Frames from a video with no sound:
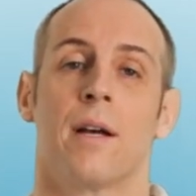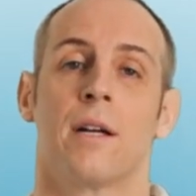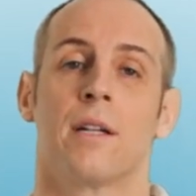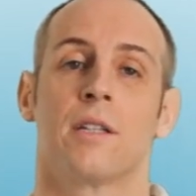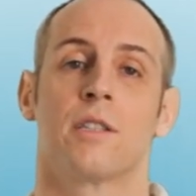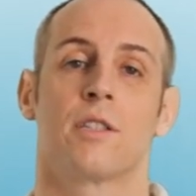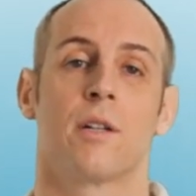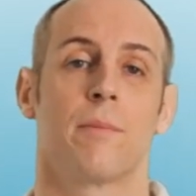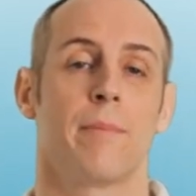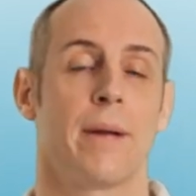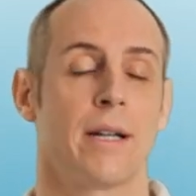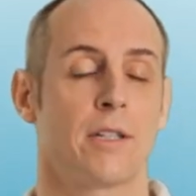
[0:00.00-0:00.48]

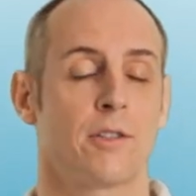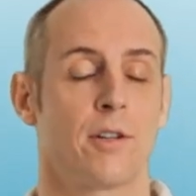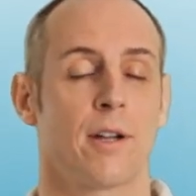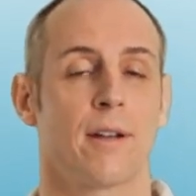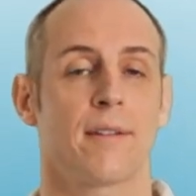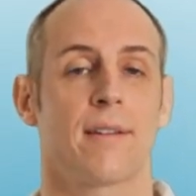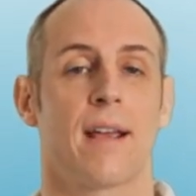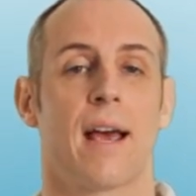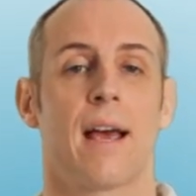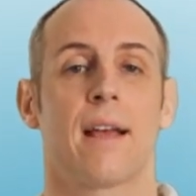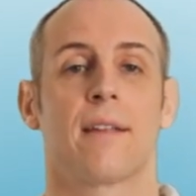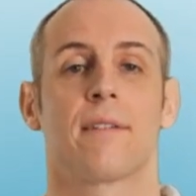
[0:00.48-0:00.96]
Gymetrix
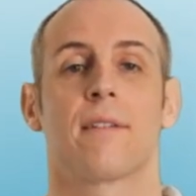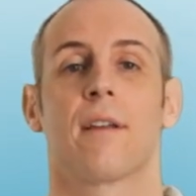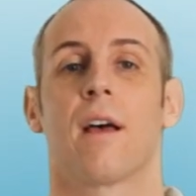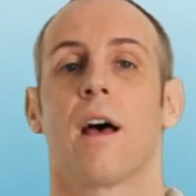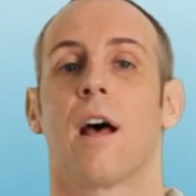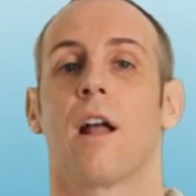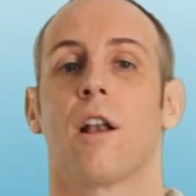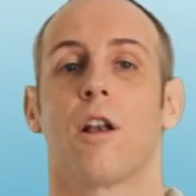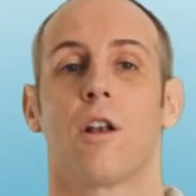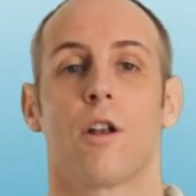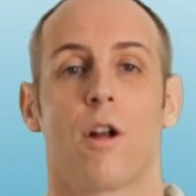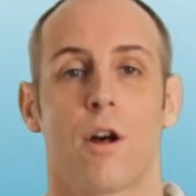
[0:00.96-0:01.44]
has
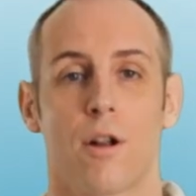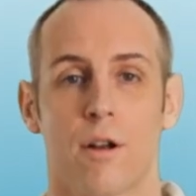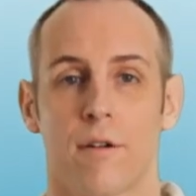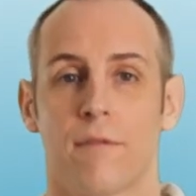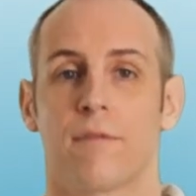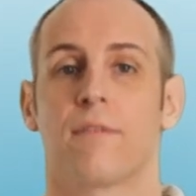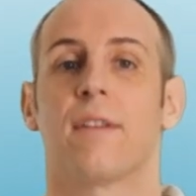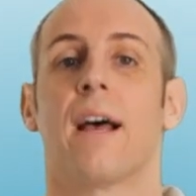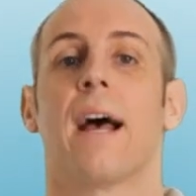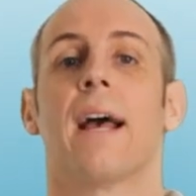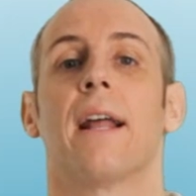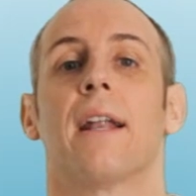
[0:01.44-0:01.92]
a lot of
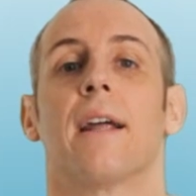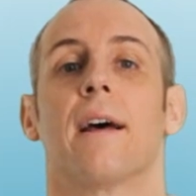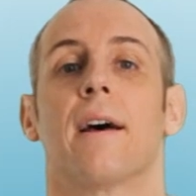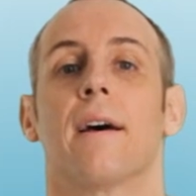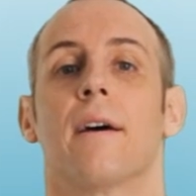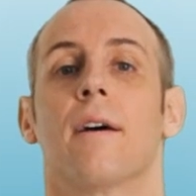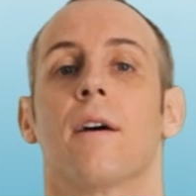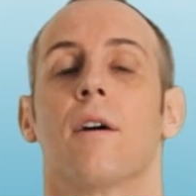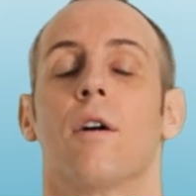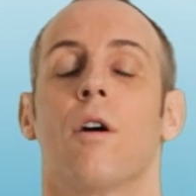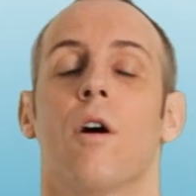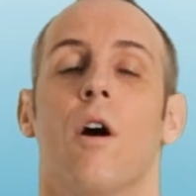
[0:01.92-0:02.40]
data
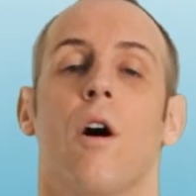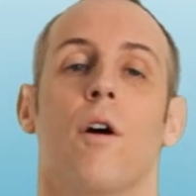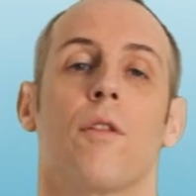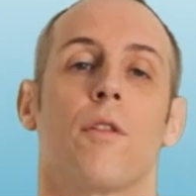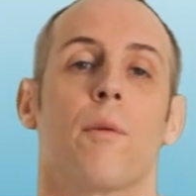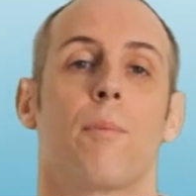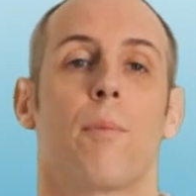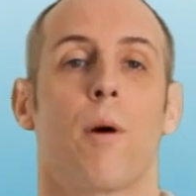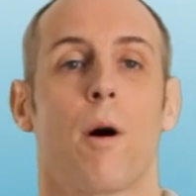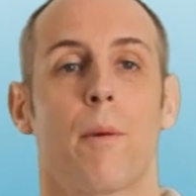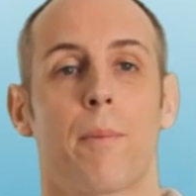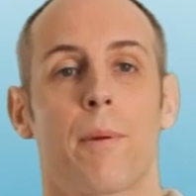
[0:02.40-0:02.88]
on the
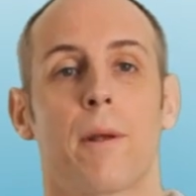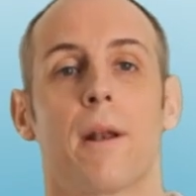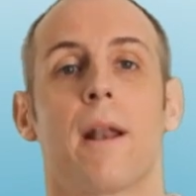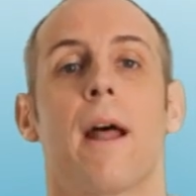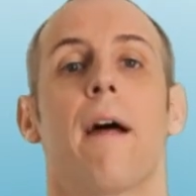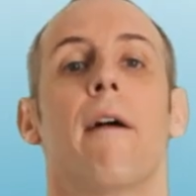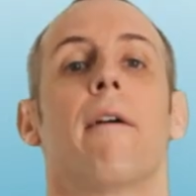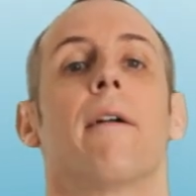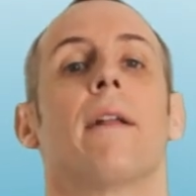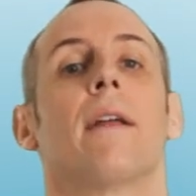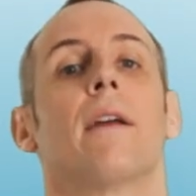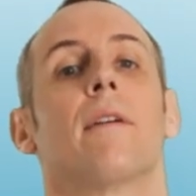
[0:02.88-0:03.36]

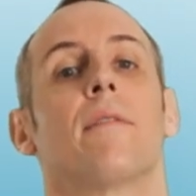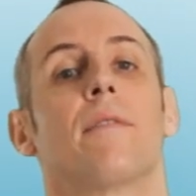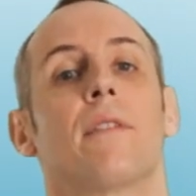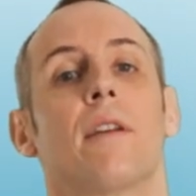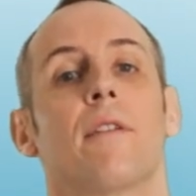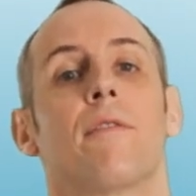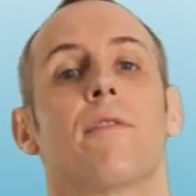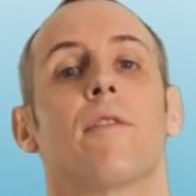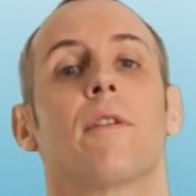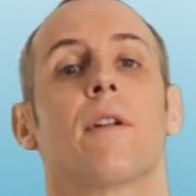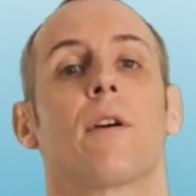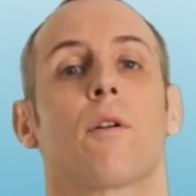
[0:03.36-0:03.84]
popularity of
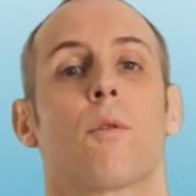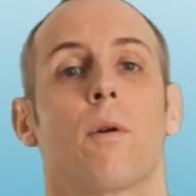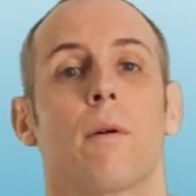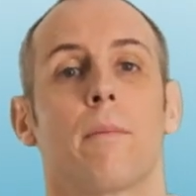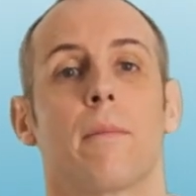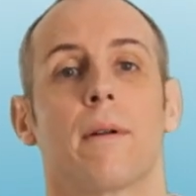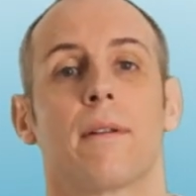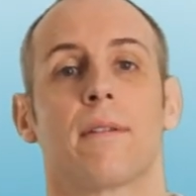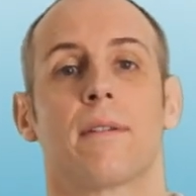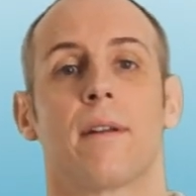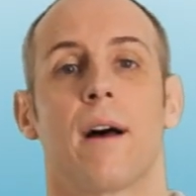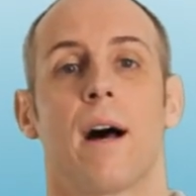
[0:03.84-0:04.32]
different
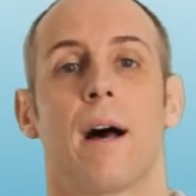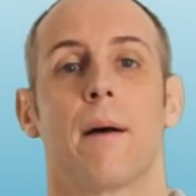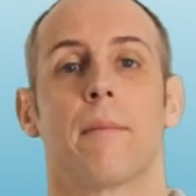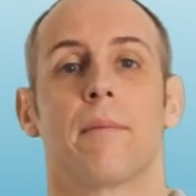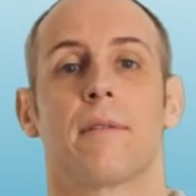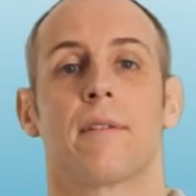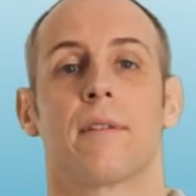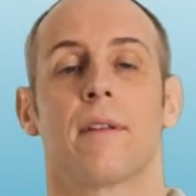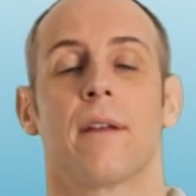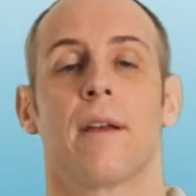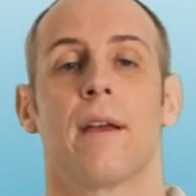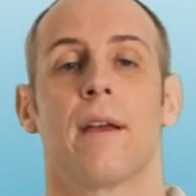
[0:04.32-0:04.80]
equipment types,